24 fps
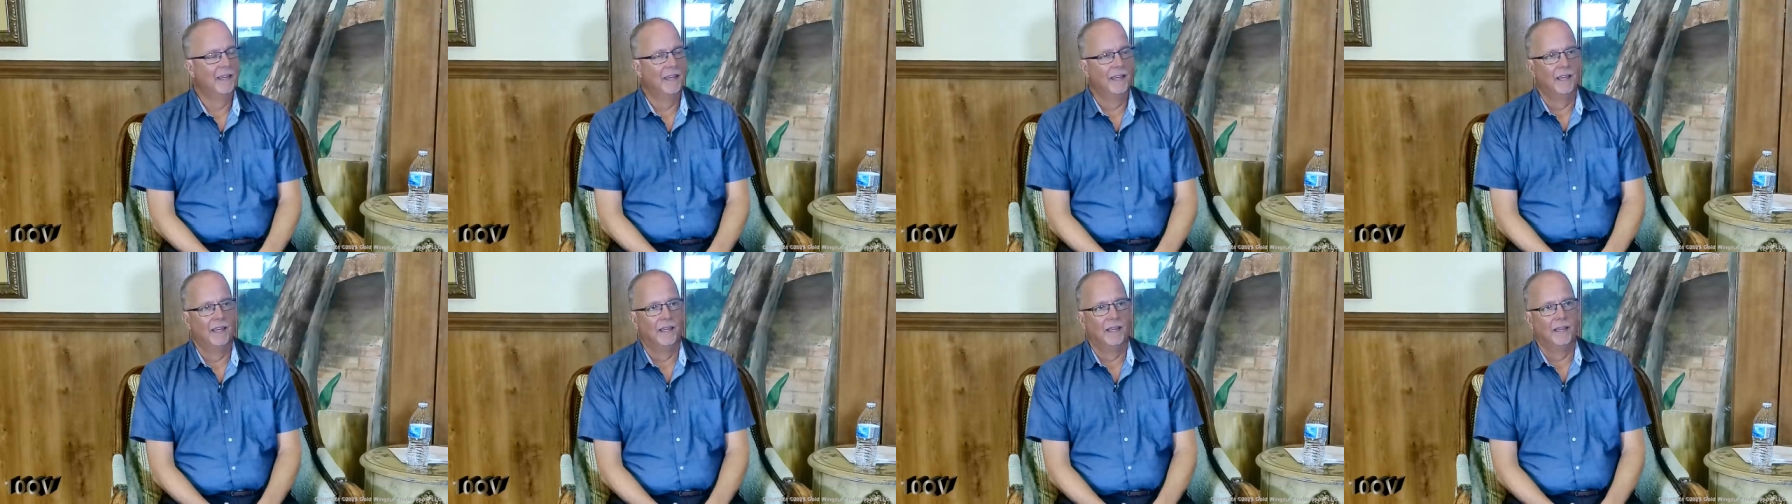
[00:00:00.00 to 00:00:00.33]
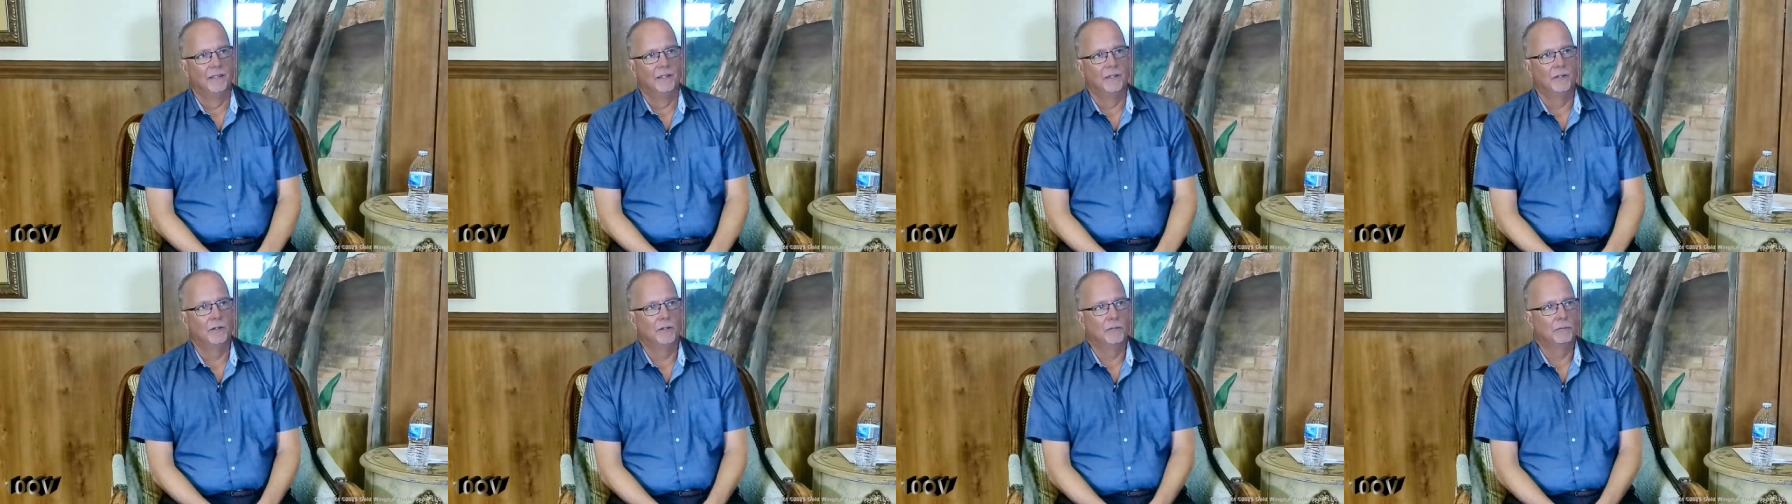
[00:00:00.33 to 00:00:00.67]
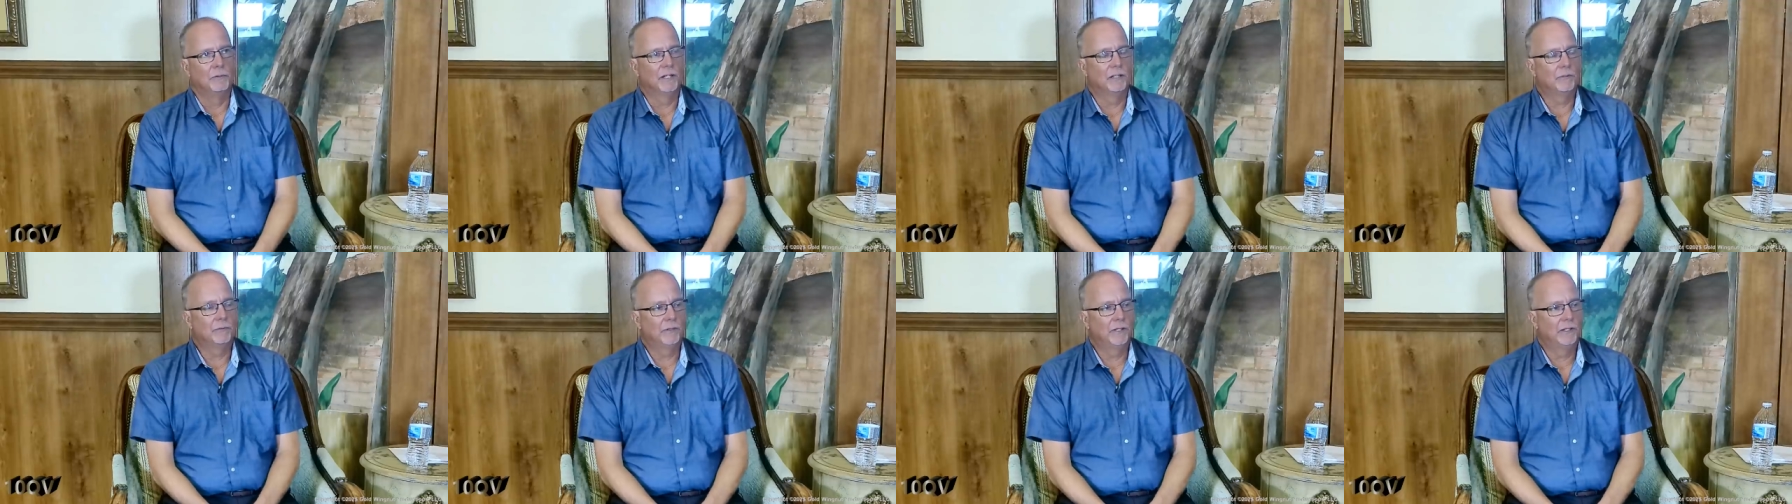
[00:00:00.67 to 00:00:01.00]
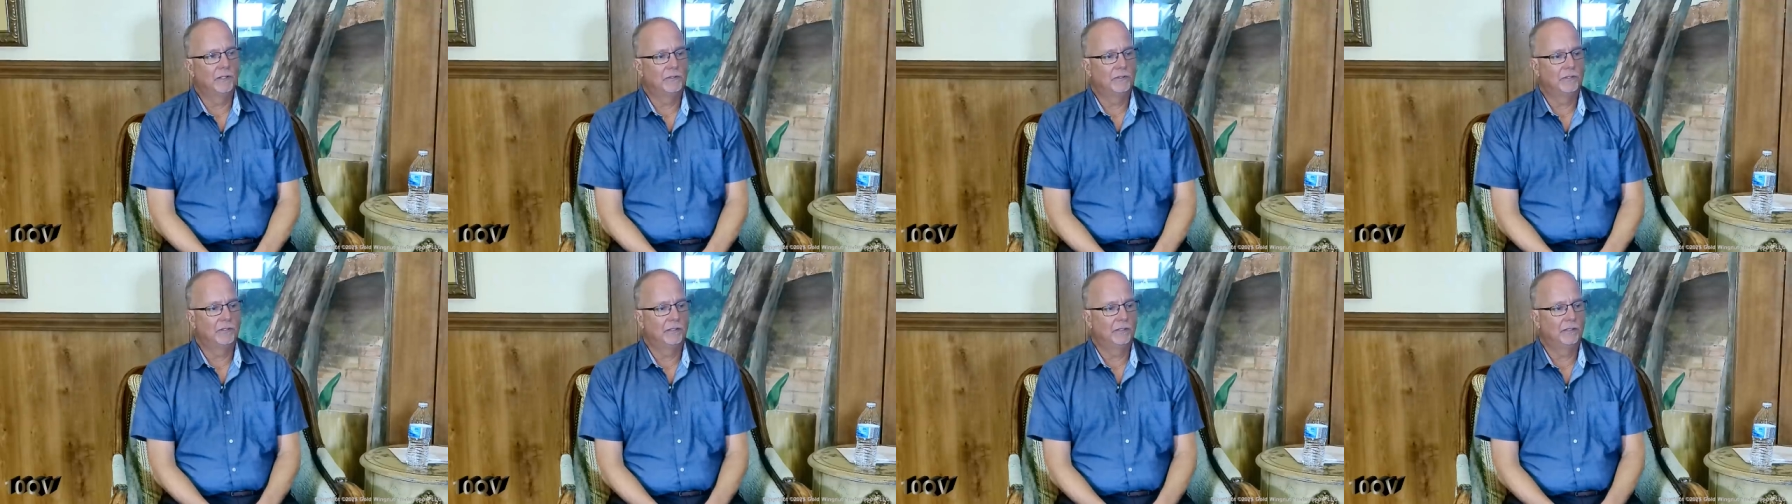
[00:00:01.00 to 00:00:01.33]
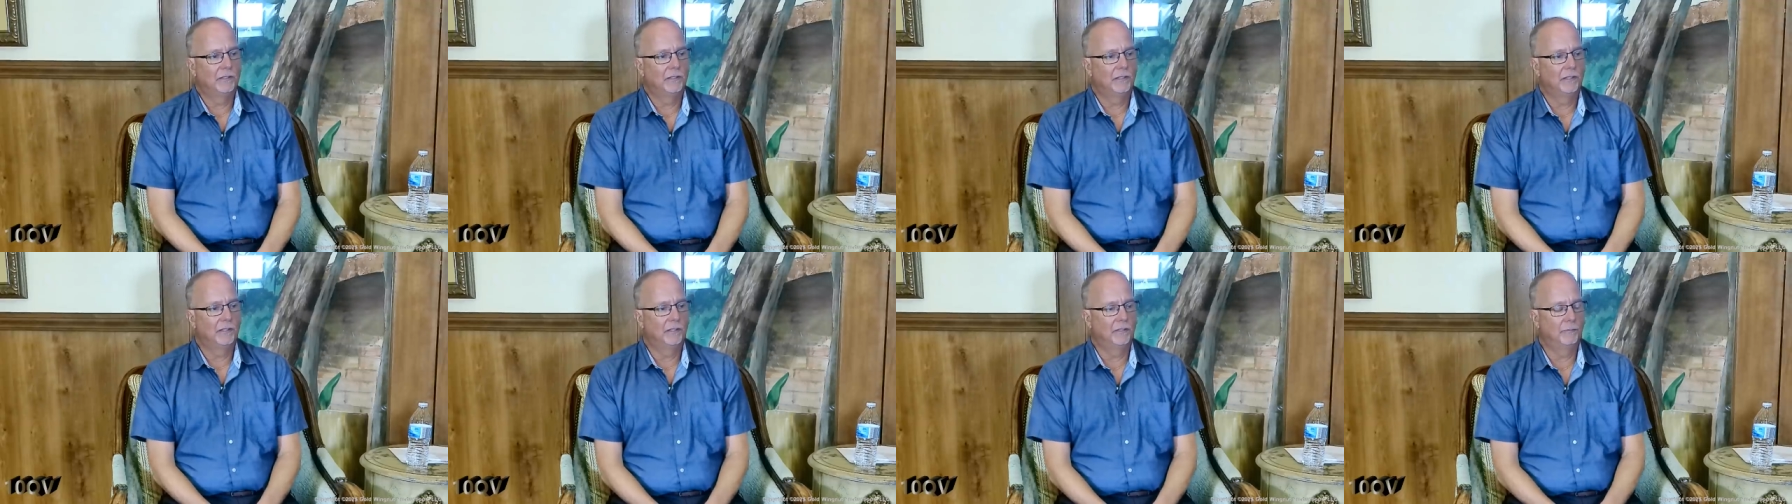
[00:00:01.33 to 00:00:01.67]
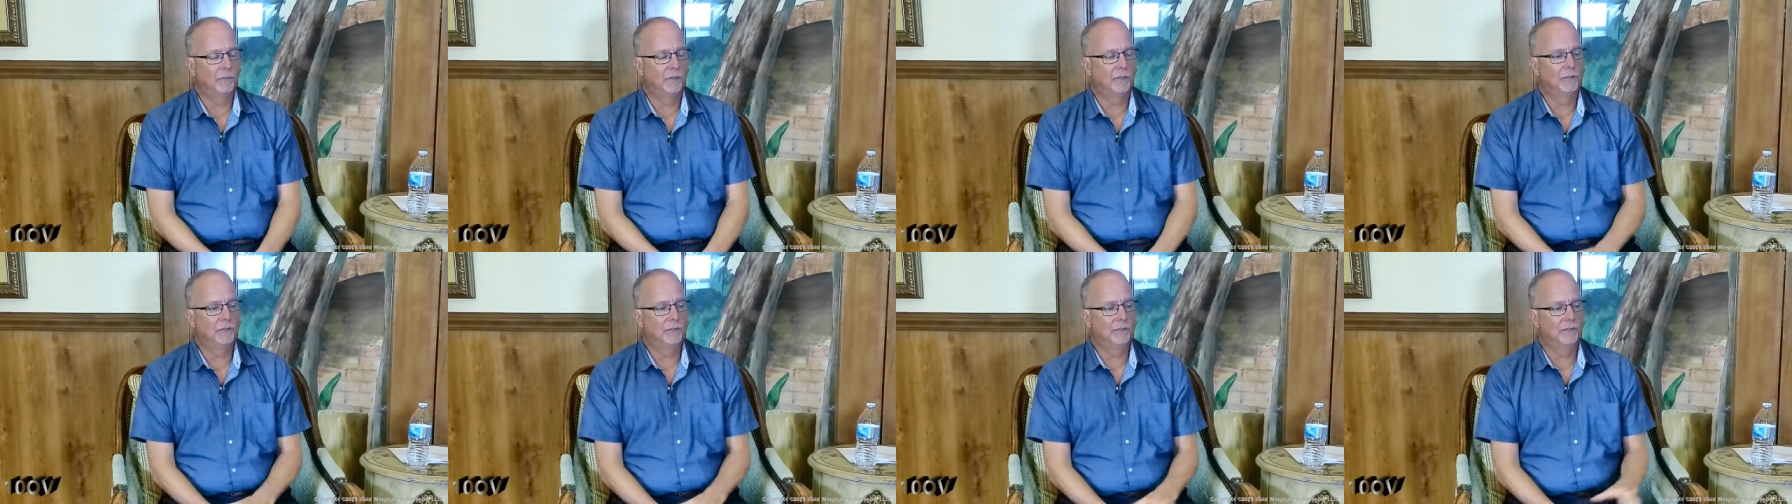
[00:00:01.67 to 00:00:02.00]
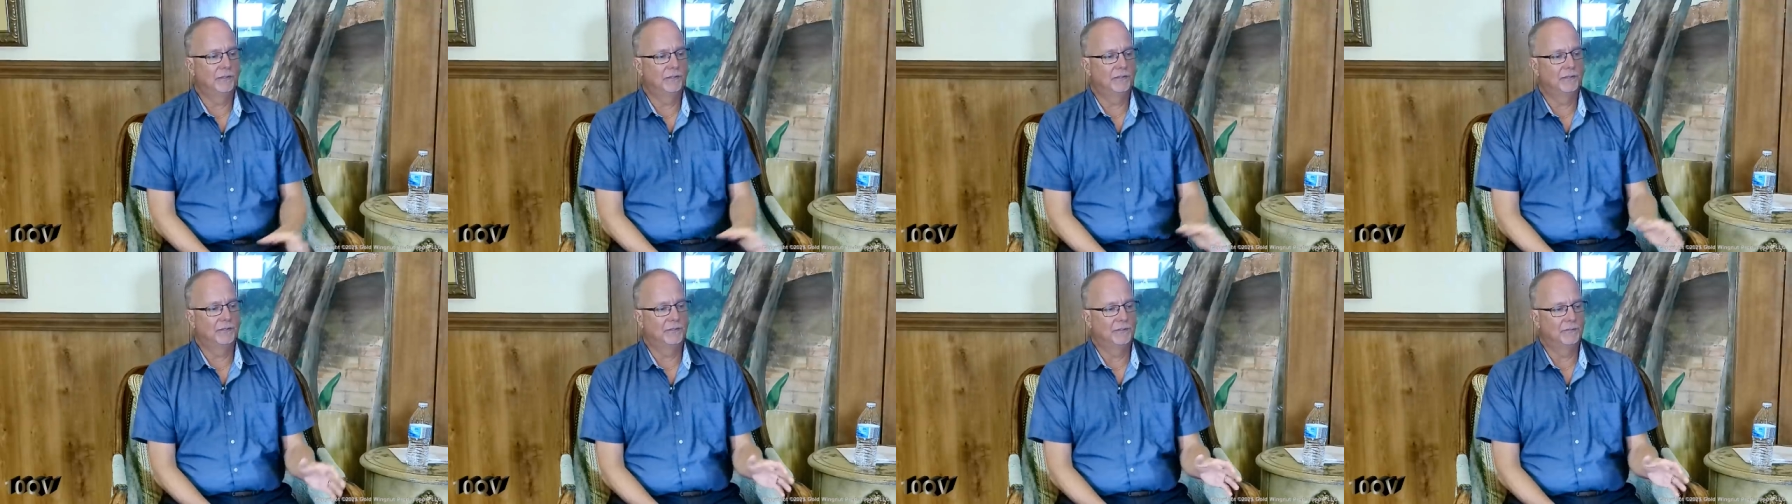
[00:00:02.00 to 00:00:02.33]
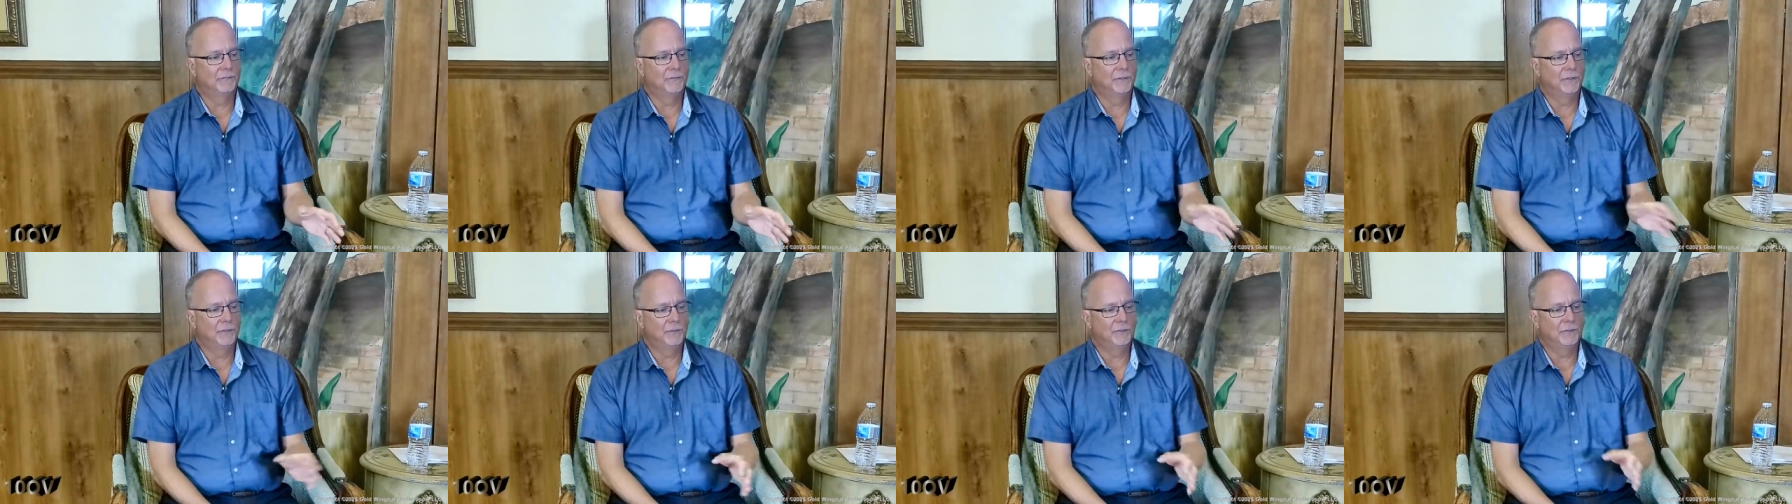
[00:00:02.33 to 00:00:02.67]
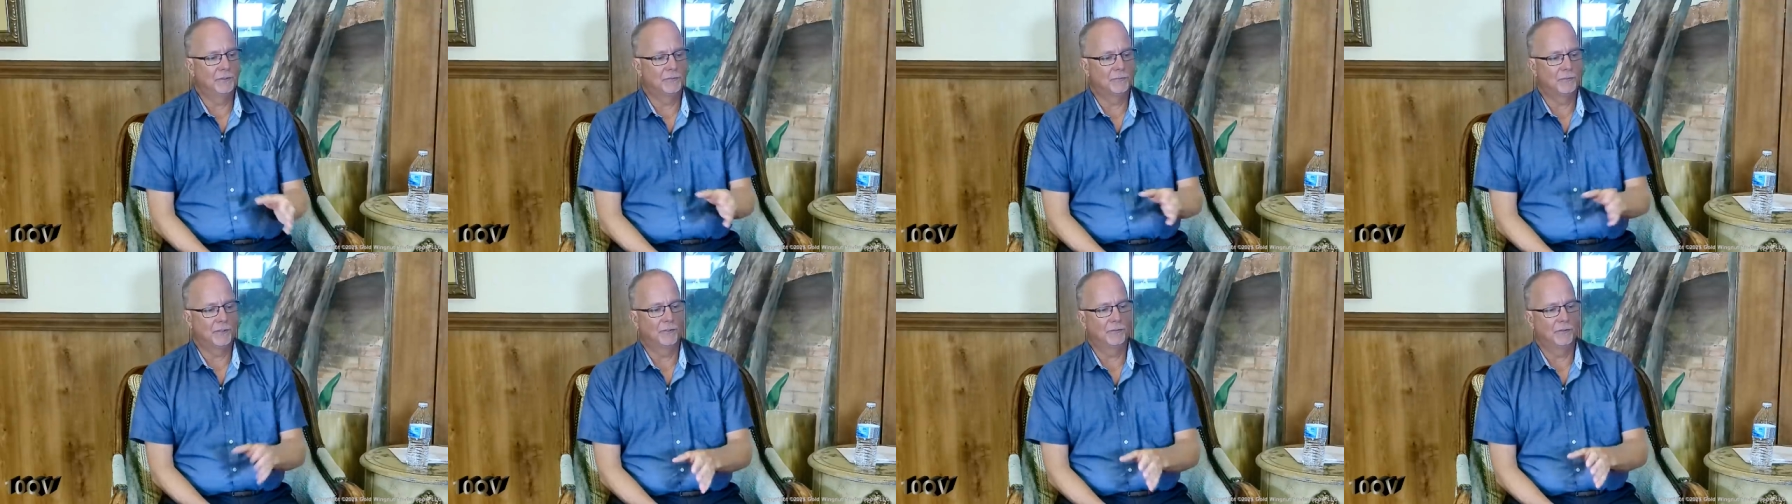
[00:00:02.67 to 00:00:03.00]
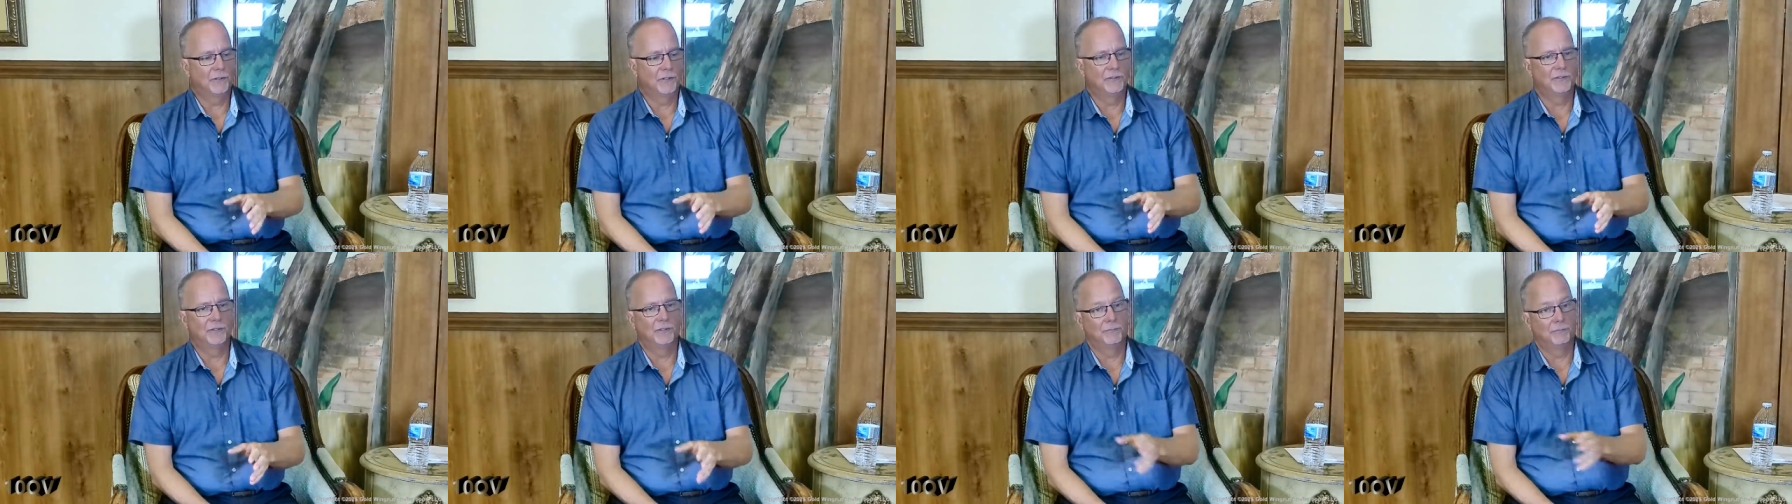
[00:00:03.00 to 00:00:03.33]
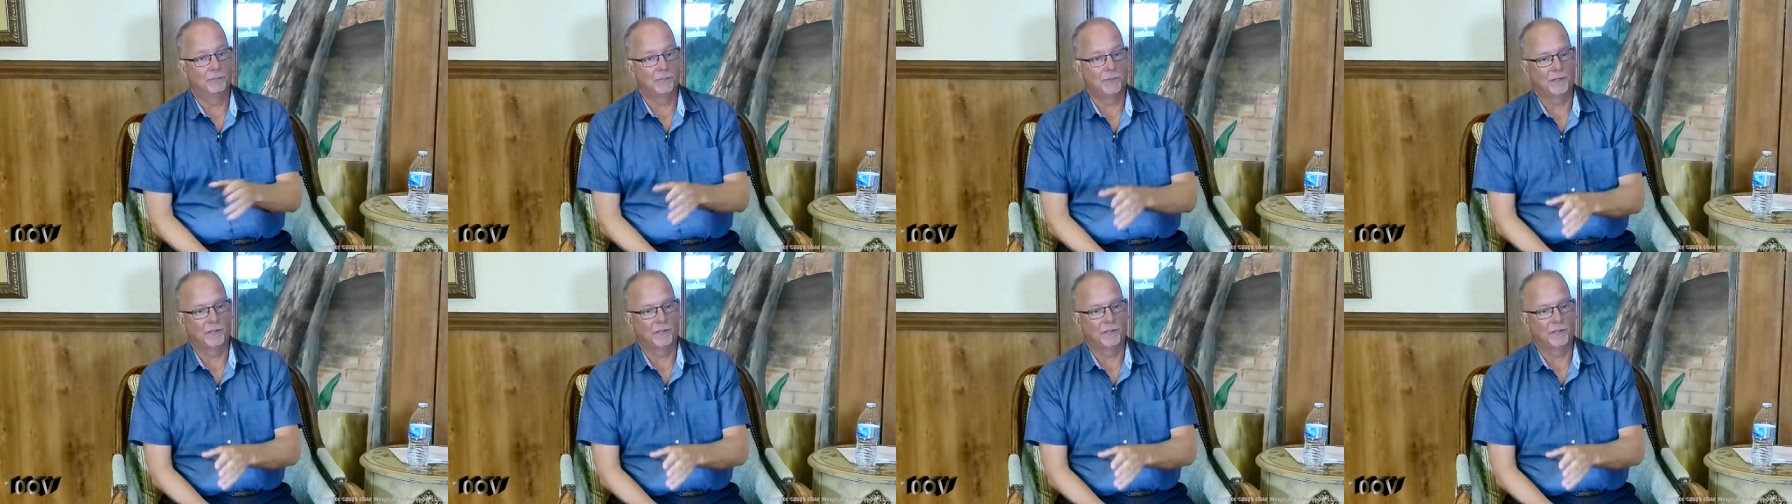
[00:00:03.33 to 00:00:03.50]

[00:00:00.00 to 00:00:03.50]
news? You know, the recreation, it's the Villages Recreation and